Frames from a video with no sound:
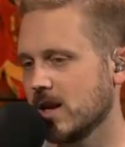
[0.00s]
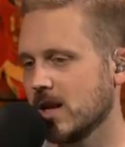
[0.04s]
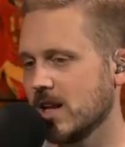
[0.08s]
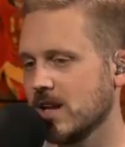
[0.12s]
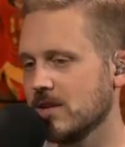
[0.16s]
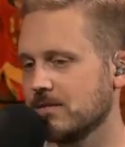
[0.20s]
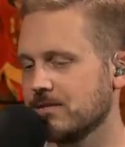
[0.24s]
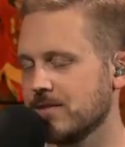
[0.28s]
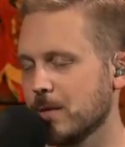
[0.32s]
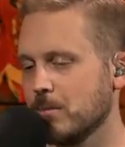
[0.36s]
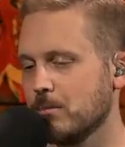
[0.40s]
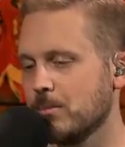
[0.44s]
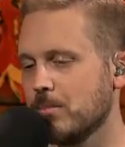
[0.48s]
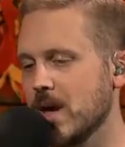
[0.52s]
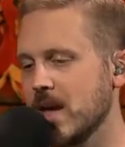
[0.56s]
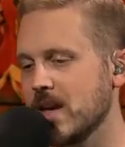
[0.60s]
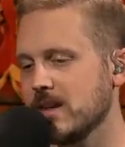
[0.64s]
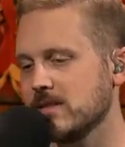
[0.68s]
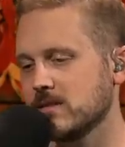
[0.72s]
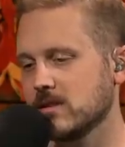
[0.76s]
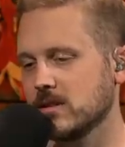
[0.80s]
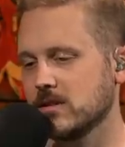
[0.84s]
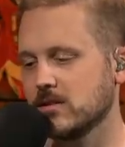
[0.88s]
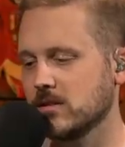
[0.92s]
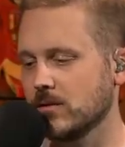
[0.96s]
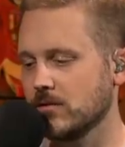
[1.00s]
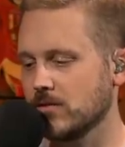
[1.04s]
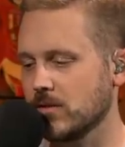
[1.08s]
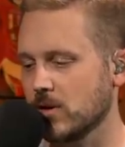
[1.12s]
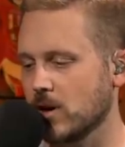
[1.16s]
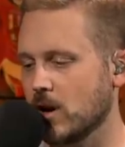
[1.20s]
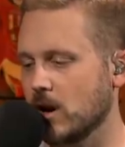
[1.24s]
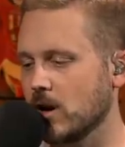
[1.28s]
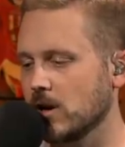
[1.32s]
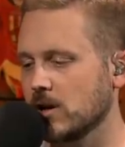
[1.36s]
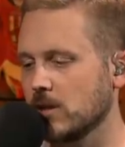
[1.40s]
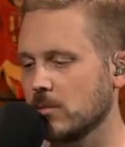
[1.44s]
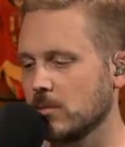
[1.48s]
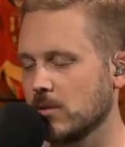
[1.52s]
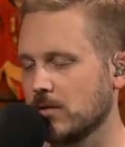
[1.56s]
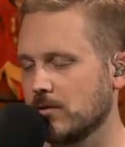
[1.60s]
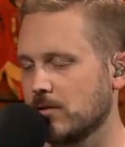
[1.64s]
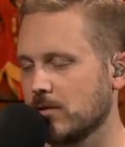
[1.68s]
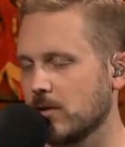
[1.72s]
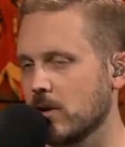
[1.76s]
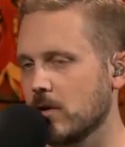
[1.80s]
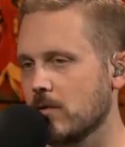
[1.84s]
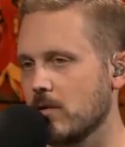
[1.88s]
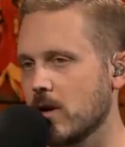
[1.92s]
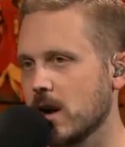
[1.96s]
if the basis of an argument
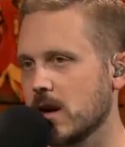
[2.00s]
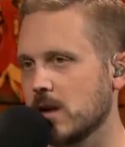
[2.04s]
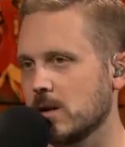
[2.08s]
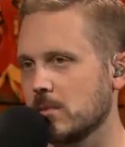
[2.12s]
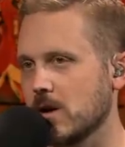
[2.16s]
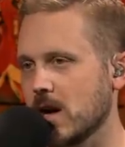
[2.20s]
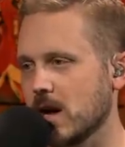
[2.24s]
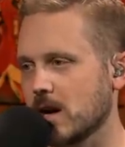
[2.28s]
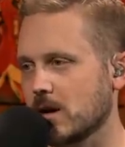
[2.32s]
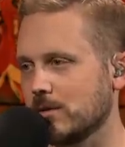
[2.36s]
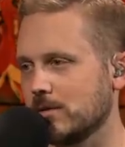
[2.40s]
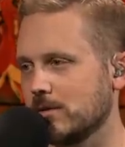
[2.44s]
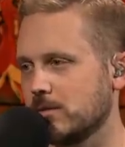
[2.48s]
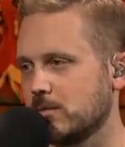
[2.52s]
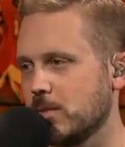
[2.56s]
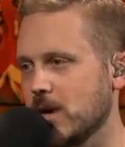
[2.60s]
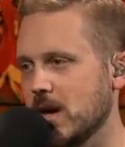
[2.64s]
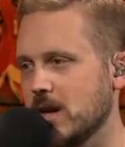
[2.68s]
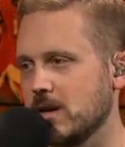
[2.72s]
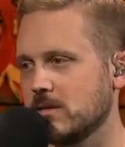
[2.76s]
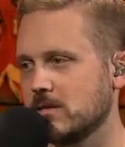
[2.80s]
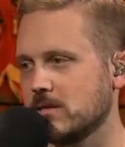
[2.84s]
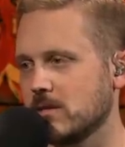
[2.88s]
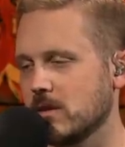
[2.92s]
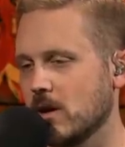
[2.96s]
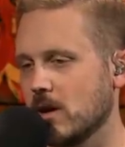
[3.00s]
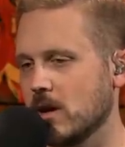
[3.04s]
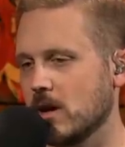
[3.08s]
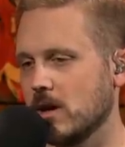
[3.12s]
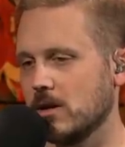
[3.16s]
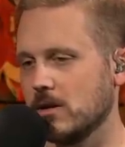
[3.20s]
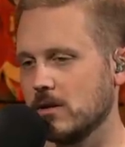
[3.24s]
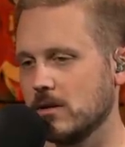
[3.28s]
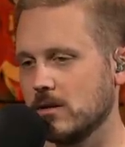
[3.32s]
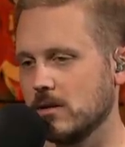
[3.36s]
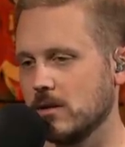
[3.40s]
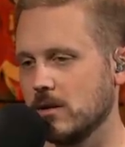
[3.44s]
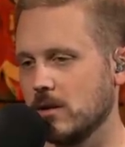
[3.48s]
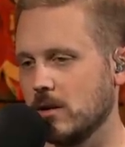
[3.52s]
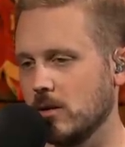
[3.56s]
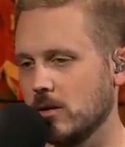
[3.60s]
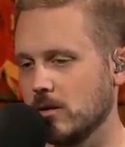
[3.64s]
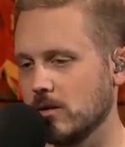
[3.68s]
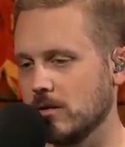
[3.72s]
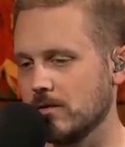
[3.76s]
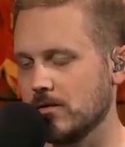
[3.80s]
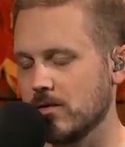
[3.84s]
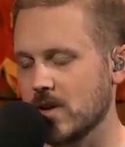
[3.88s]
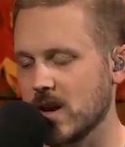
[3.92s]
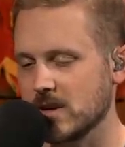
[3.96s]
for a running back was based on, you know,
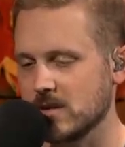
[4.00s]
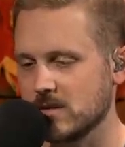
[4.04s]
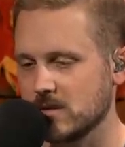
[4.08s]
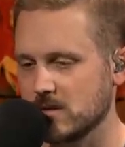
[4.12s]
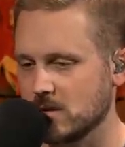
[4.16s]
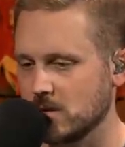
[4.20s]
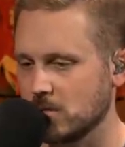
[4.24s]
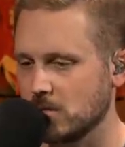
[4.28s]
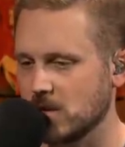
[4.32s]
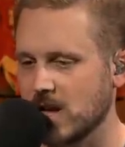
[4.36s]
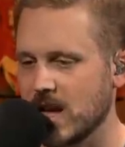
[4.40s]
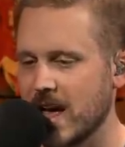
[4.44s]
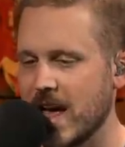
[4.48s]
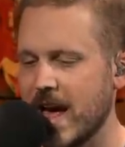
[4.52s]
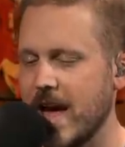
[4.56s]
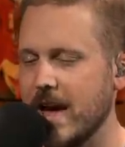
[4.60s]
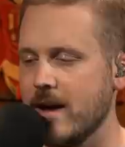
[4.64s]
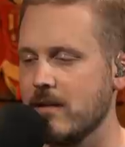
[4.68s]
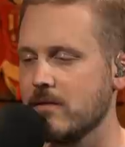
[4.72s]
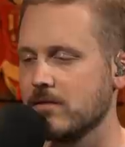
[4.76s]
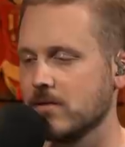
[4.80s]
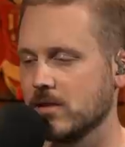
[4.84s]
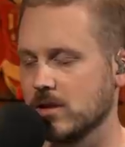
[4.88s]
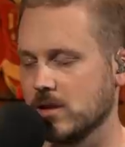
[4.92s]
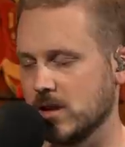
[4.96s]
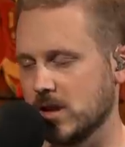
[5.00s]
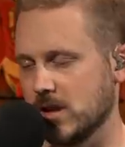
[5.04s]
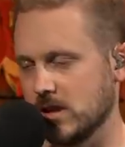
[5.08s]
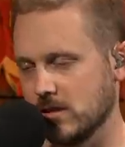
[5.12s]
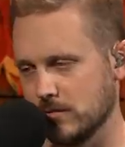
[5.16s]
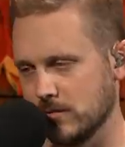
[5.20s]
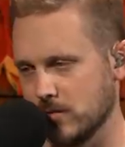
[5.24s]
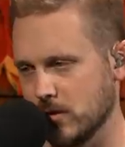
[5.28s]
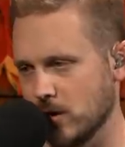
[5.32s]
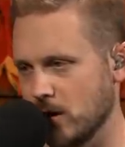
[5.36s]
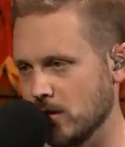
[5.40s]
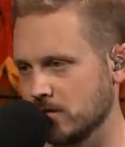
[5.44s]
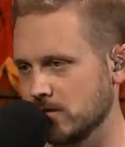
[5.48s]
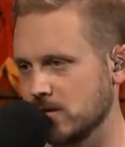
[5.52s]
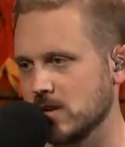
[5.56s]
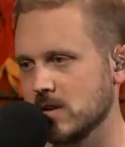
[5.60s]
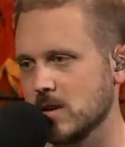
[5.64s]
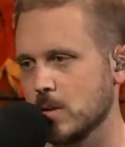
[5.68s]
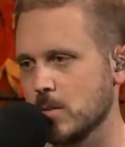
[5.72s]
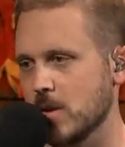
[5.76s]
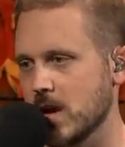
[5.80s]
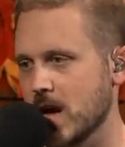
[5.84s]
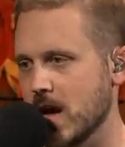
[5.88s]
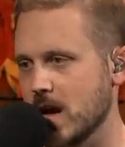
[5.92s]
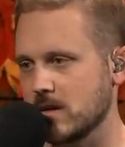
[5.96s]
the fact he's going to be heavily involved in
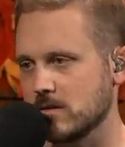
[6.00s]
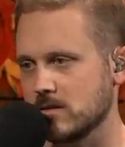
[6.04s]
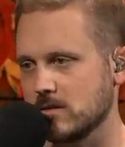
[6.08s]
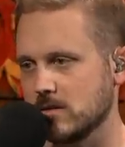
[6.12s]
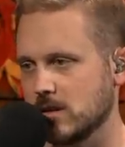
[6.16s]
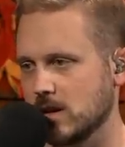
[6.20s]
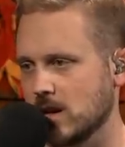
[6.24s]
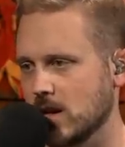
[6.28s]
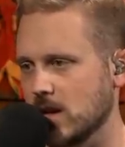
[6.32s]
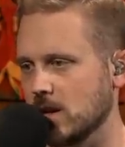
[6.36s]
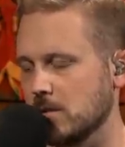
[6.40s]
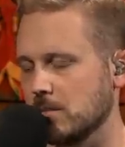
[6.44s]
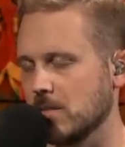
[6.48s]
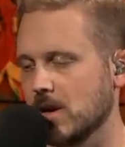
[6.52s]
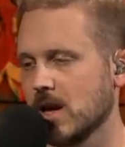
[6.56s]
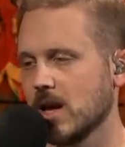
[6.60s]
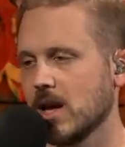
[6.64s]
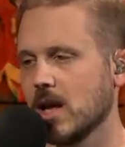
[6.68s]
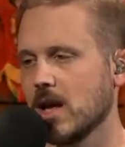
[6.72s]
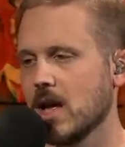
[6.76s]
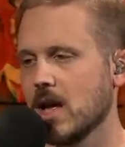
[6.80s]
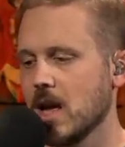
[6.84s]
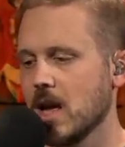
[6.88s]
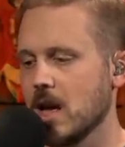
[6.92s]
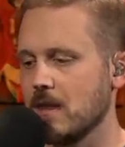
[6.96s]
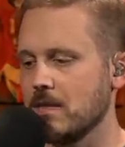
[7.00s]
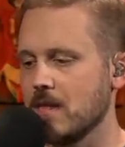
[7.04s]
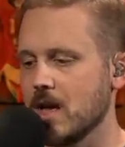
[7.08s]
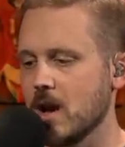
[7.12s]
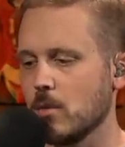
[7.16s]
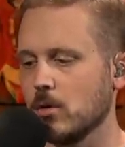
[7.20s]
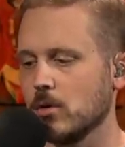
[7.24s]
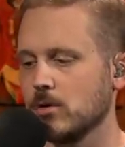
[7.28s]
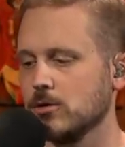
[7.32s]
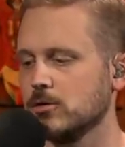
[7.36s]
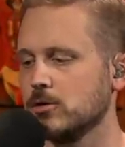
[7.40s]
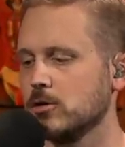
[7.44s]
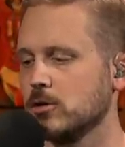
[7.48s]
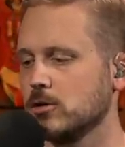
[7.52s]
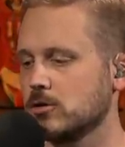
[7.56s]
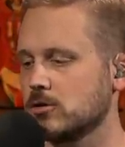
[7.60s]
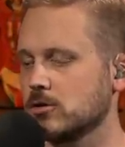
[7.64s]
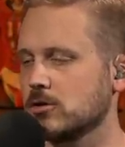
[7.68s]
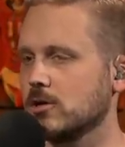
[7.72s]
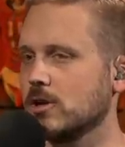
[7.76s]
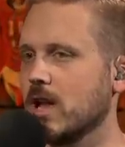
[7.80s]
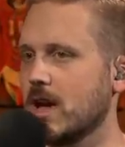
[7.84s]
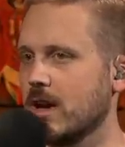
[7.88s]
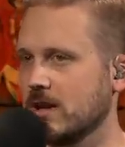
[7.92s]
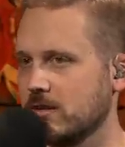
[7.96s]
the passing game, and that will
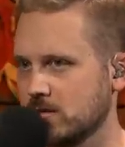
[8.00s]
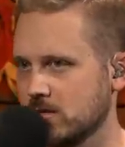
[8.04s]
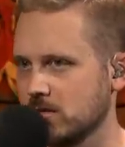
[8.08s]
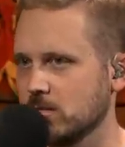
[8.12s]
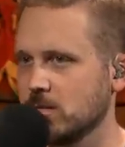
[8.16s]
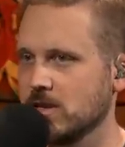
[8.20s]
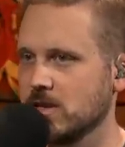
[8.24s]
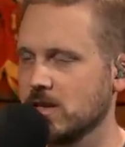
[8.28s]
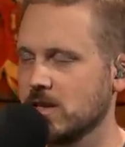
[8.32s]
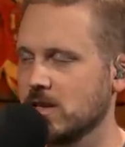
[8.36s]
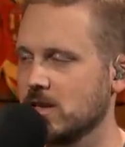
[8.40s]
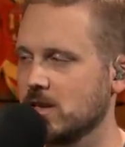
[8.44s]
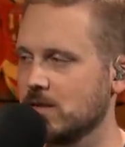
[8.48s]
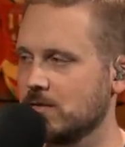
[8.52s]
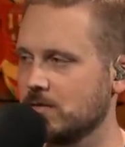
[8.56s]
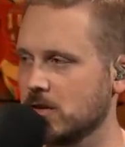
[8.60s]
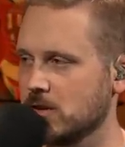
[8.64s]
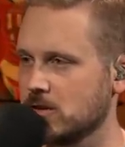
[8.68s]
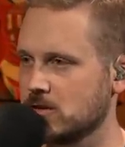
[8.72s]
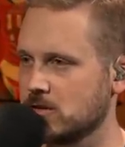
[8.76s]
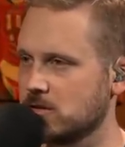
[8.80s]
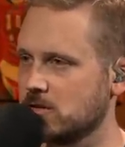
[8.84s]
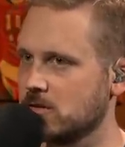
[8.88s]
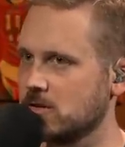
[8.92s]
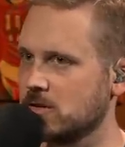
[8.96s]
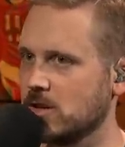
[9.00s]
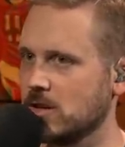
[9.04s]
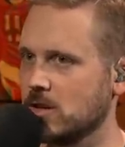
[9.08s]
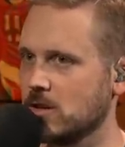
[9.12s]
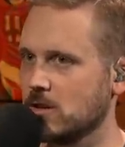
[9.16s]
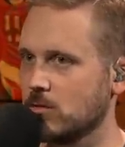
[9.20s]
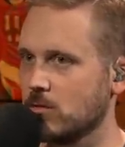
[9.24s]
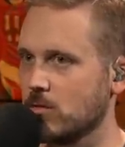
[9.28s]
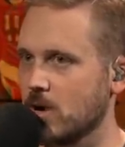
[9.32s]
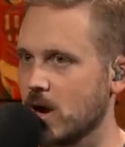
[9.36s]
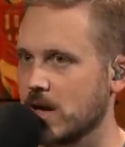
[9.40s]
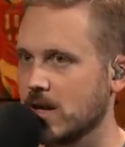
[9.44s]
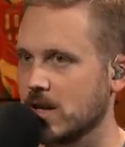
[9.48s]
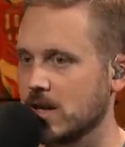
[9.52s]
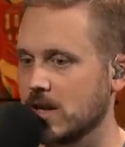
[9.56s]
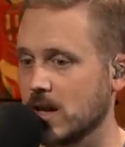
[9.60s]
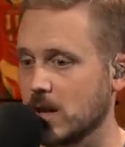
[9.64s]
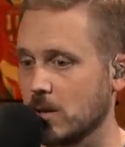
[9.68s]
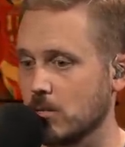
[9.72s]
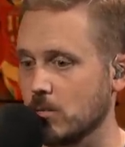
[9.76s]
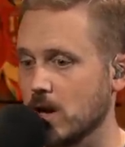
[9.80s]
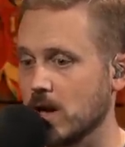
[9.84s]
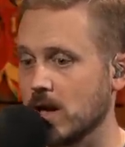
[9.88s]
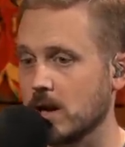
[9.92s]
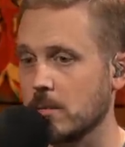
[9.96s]
neutralize some of the inefficiency in the running
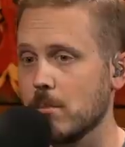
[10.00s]
game, right?